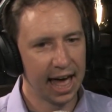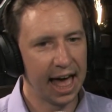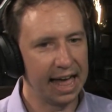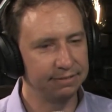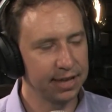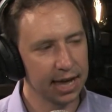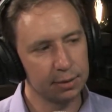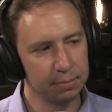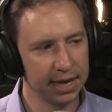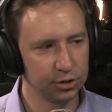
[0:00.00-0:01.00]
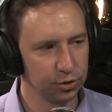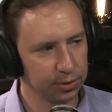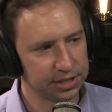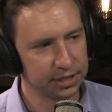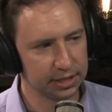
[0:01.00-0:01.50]
I've got to make
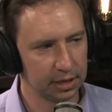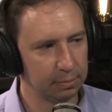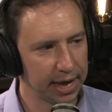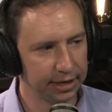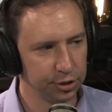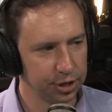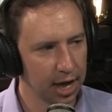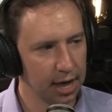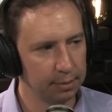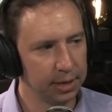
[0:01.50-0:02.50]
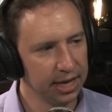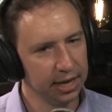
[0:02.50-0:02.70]
choices in my job